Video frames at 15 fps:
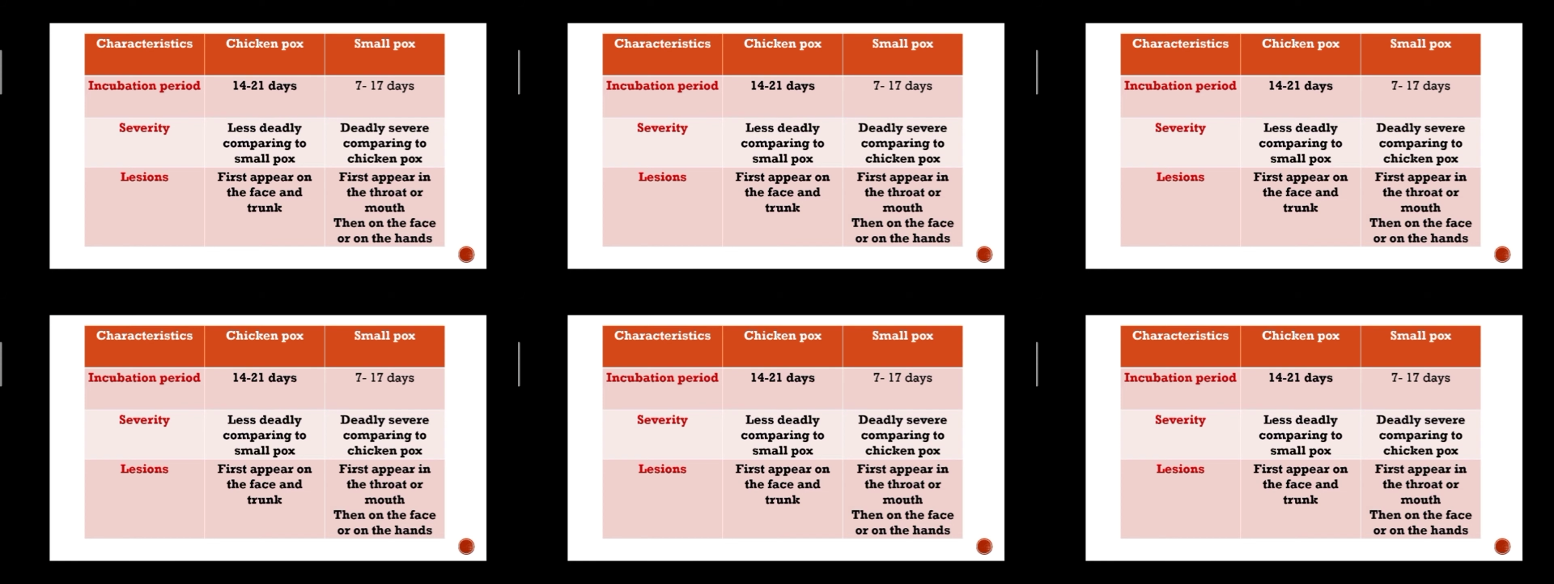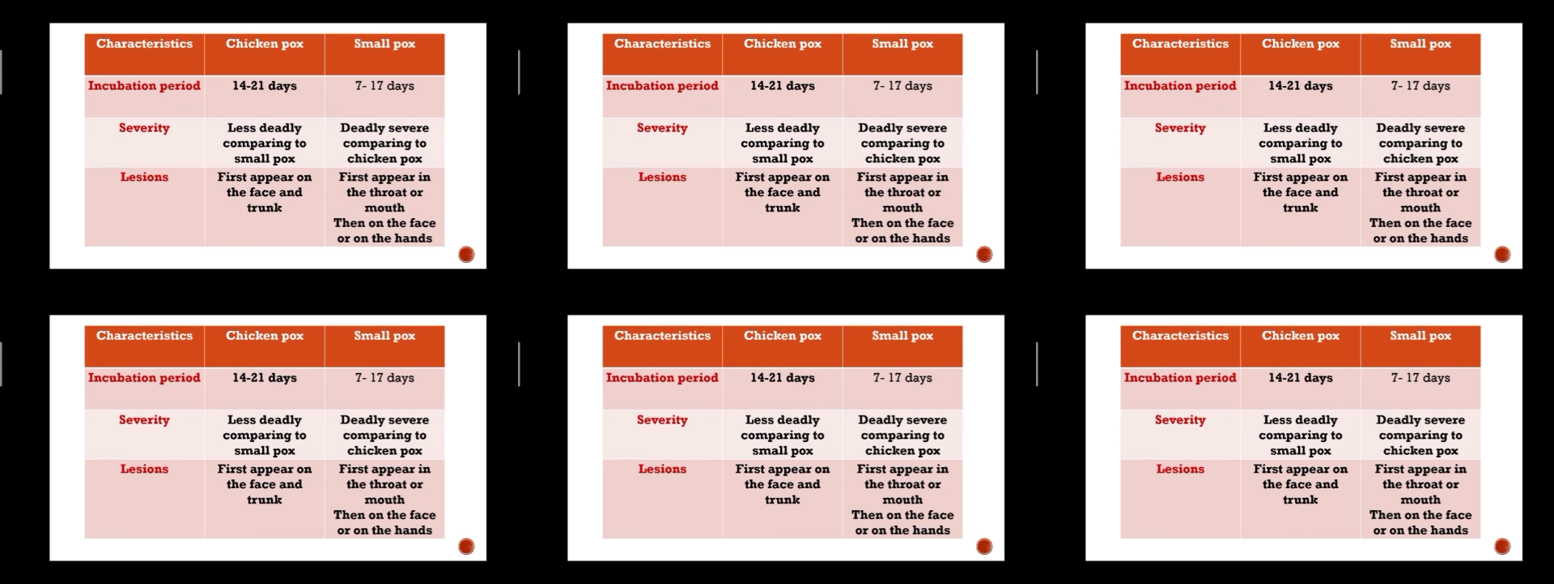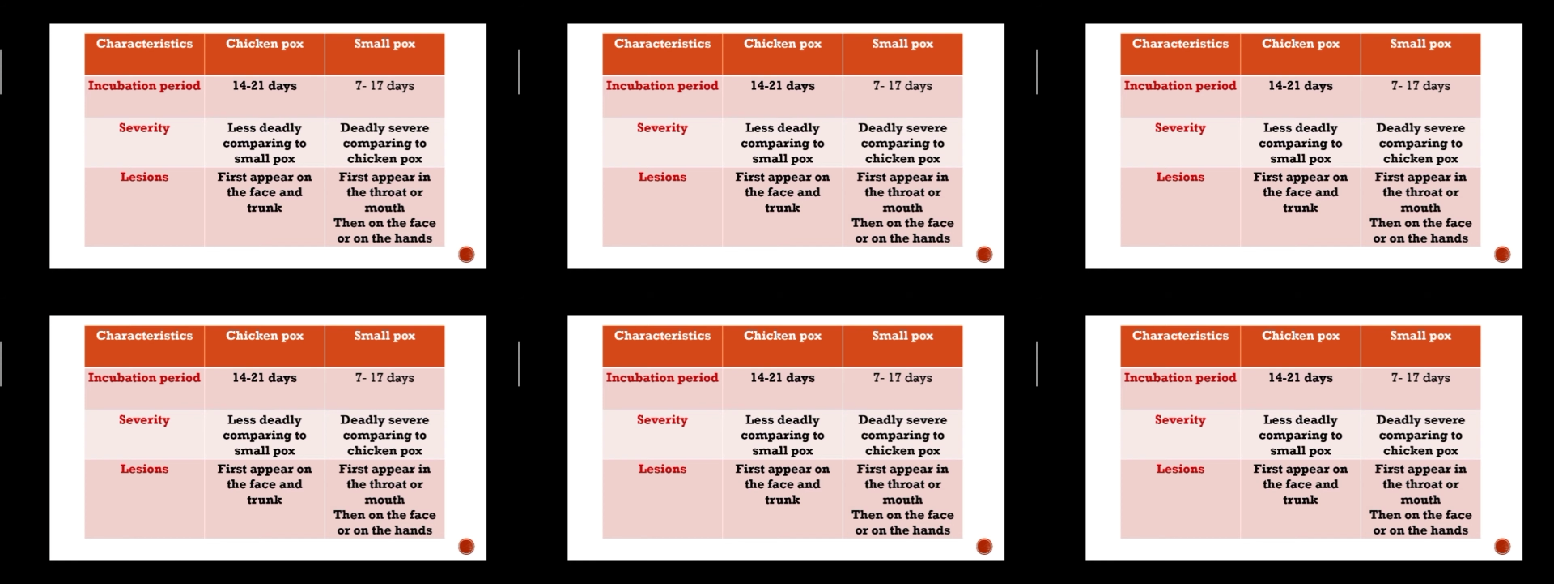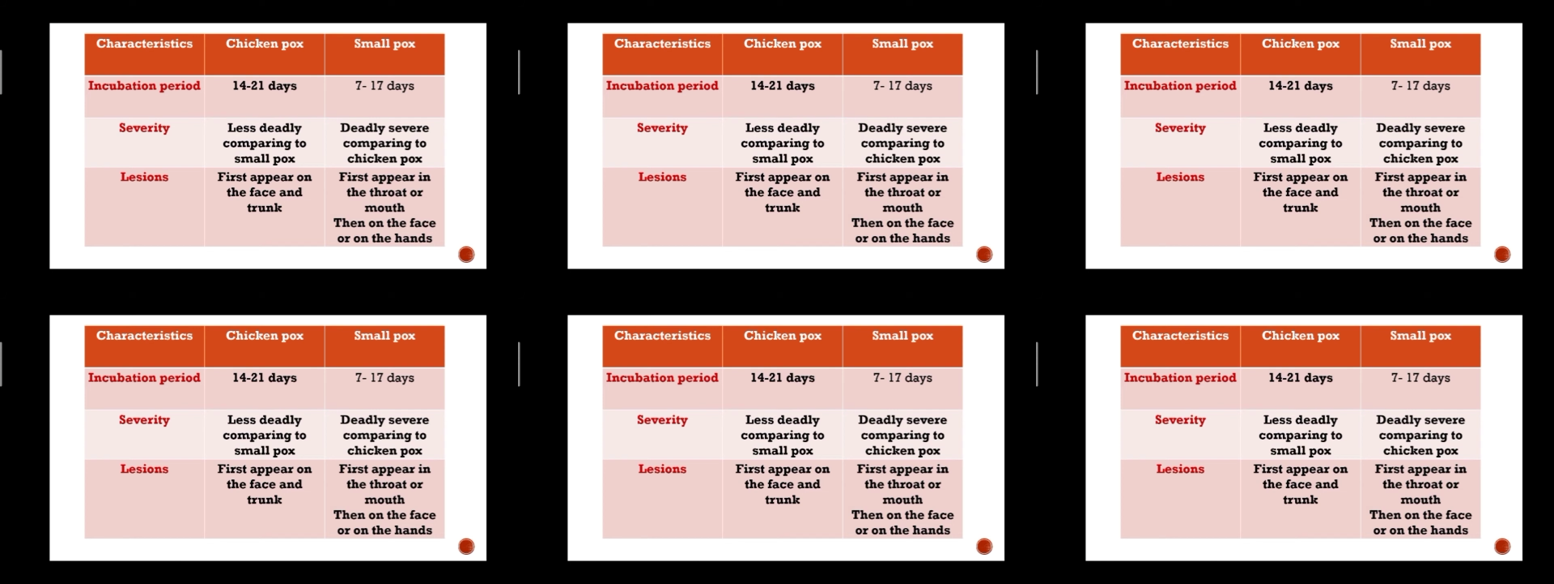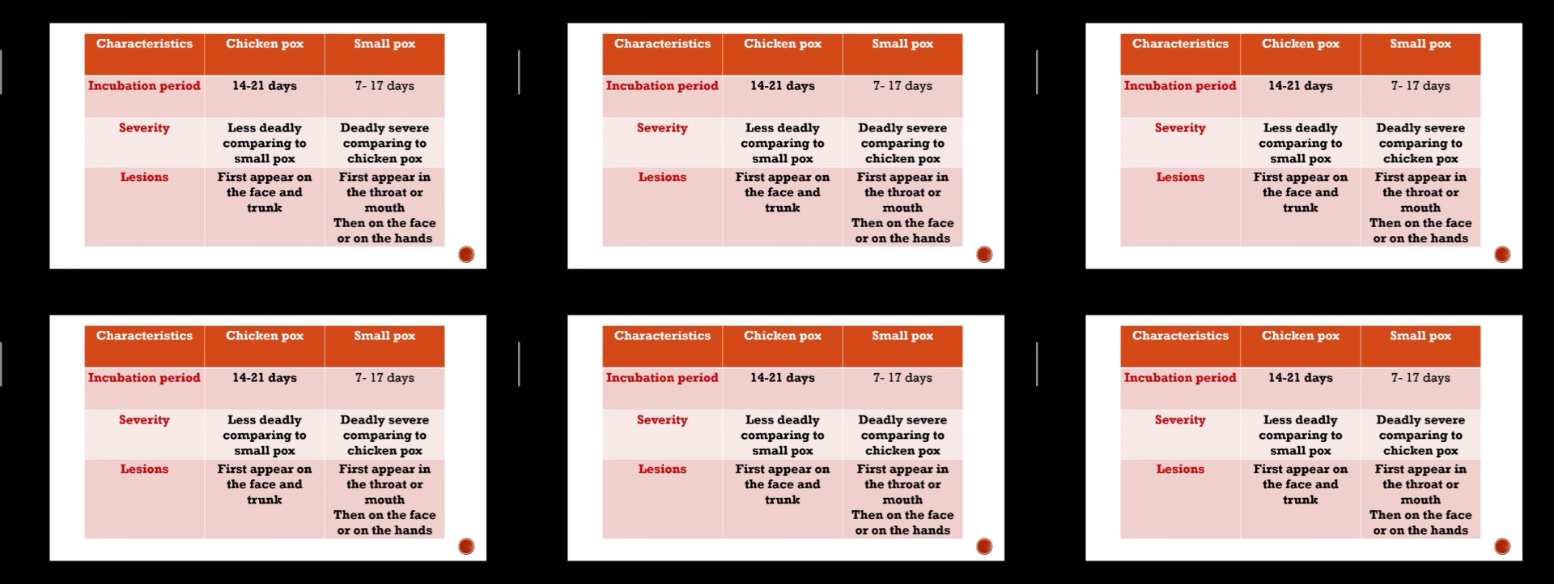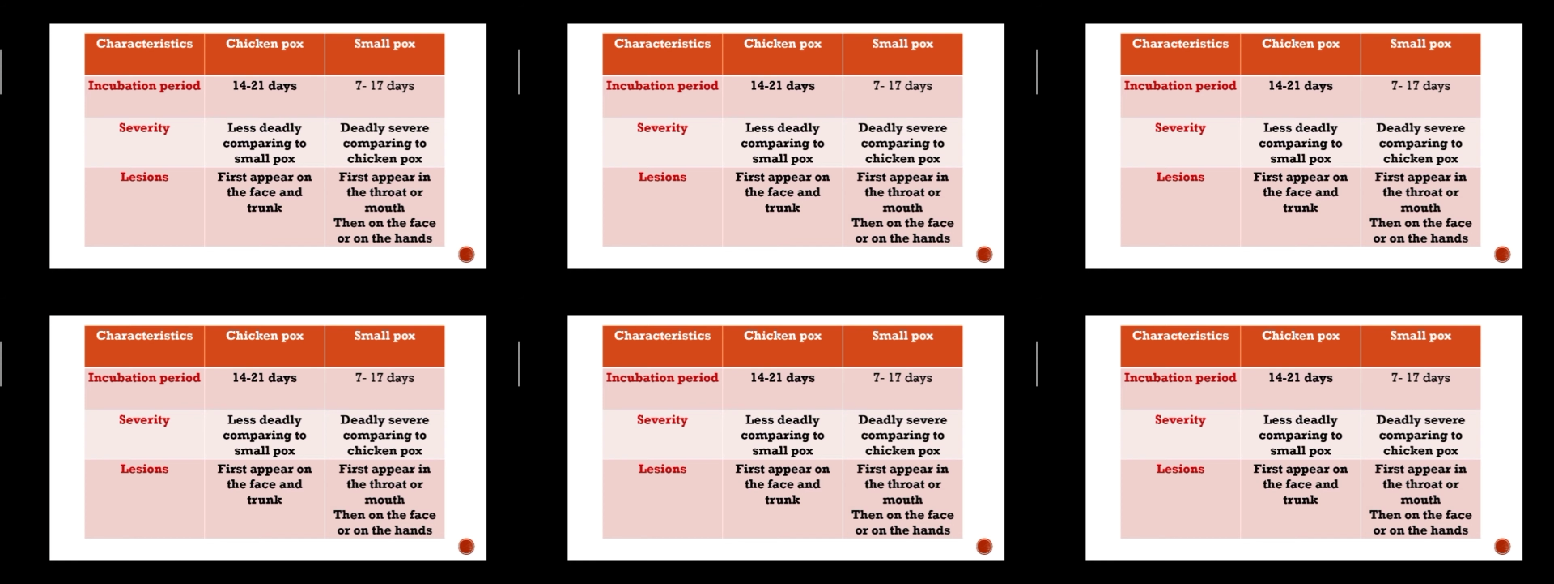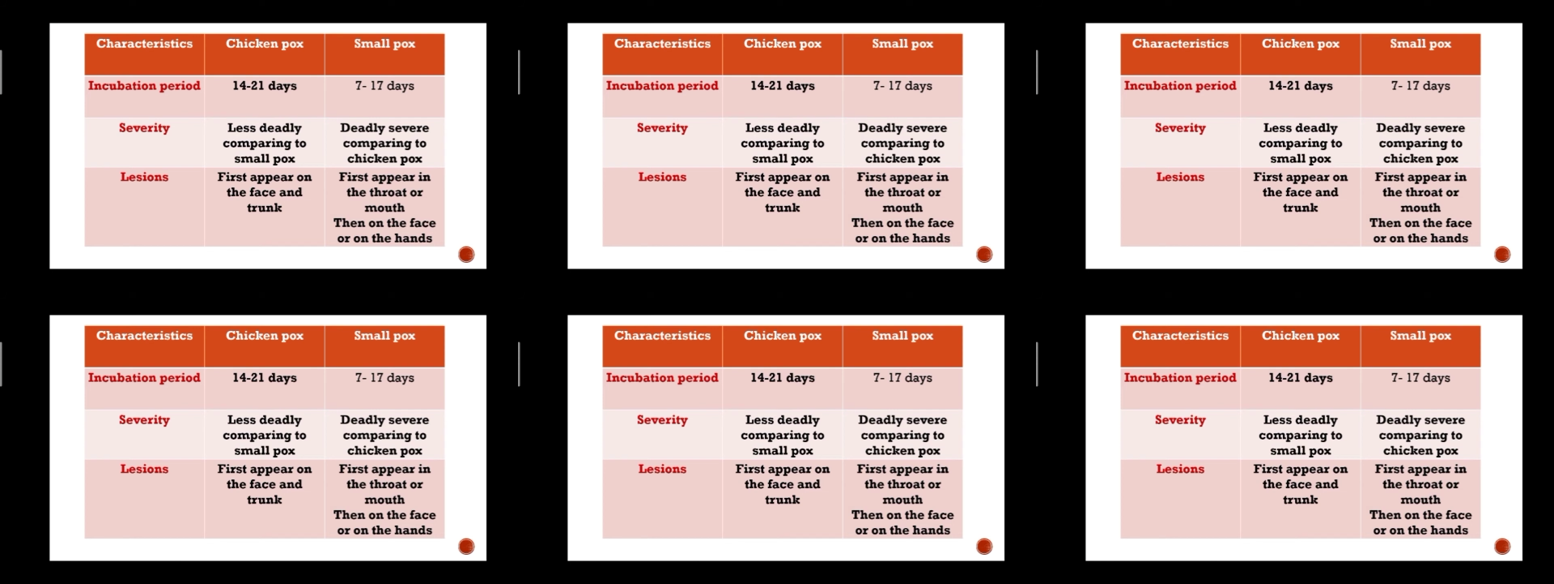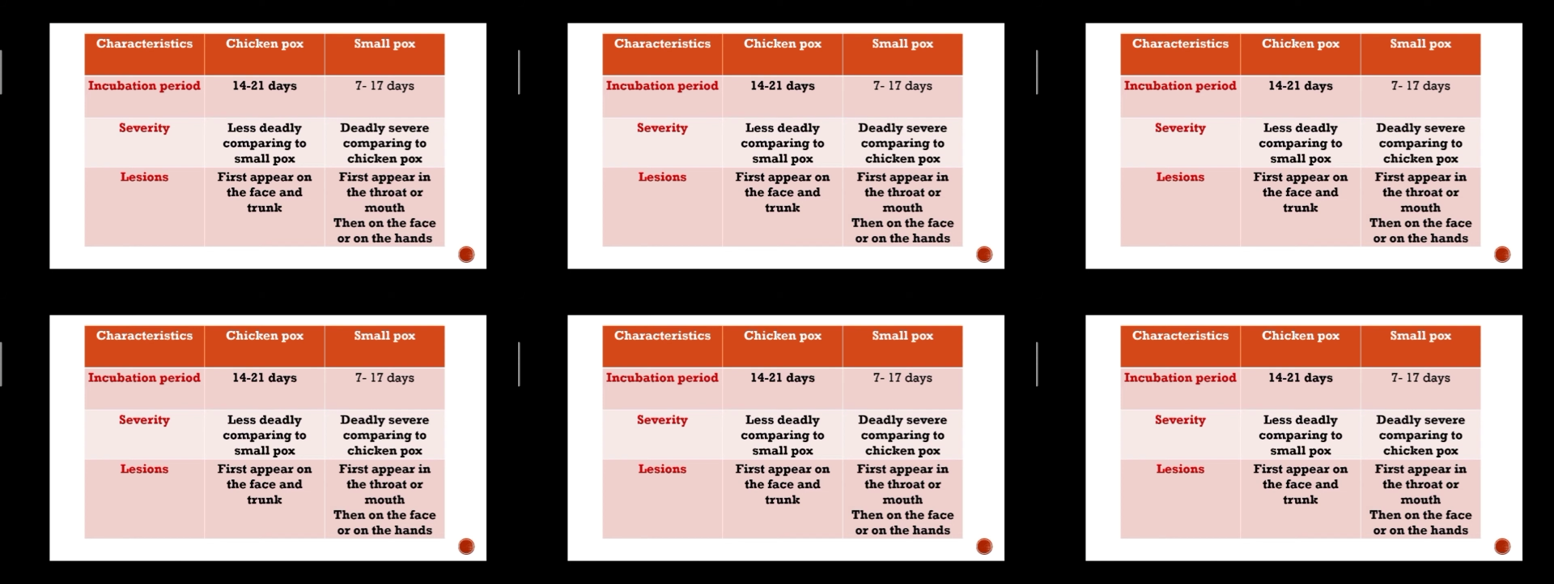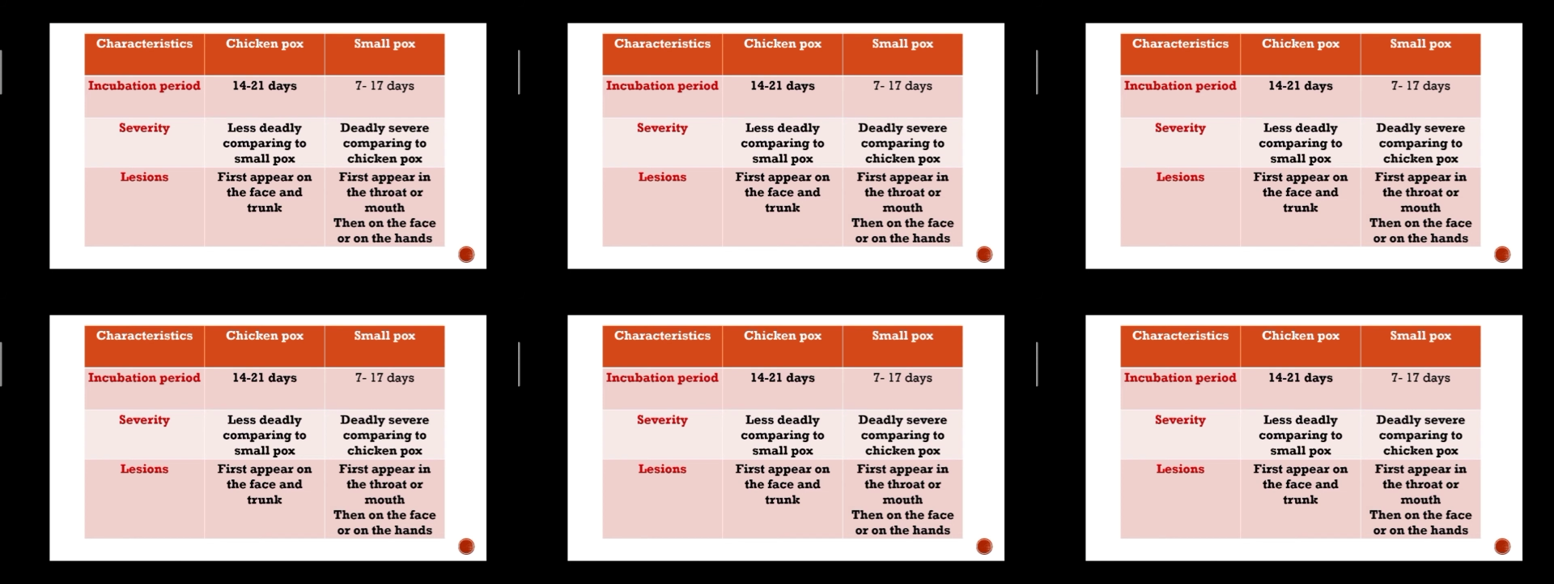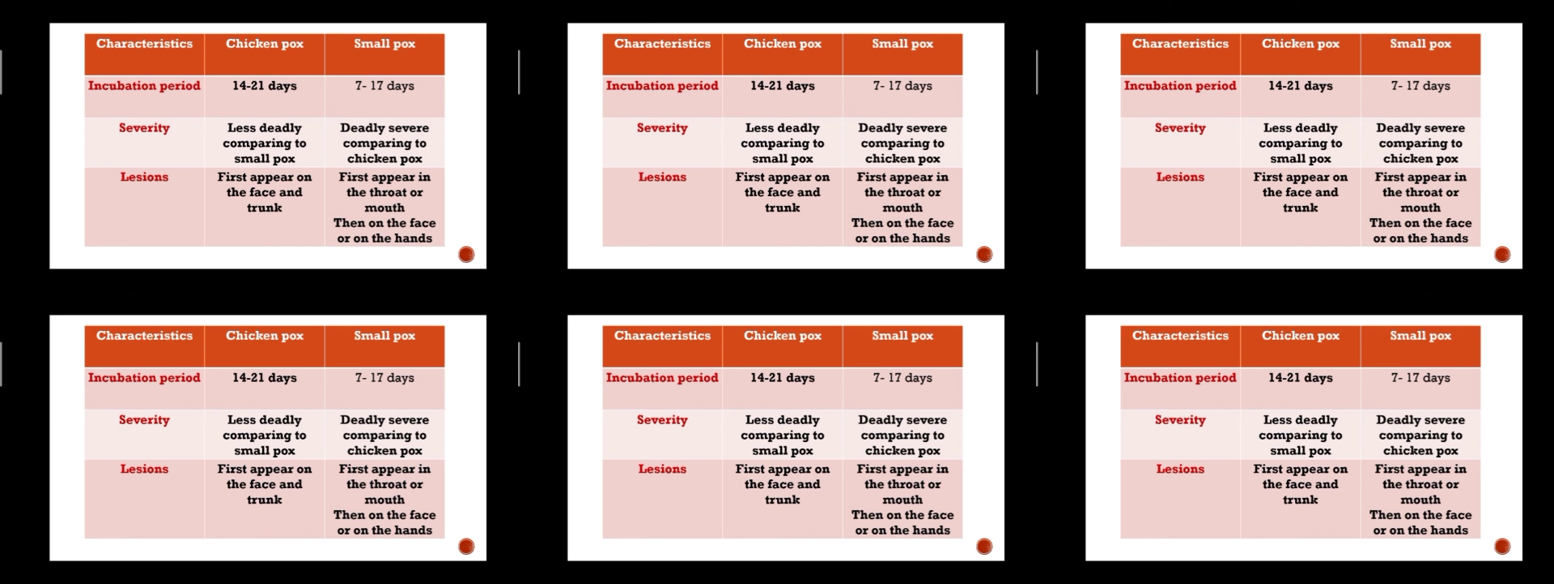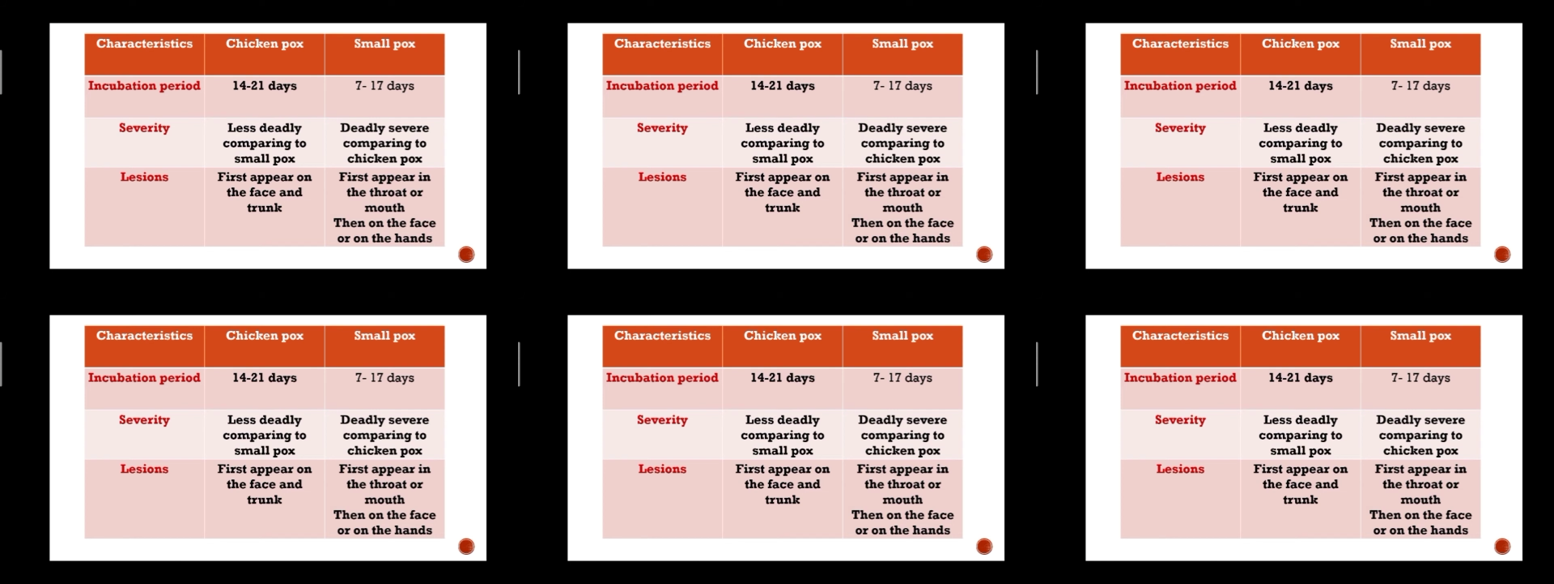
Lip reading: (no speaker visible)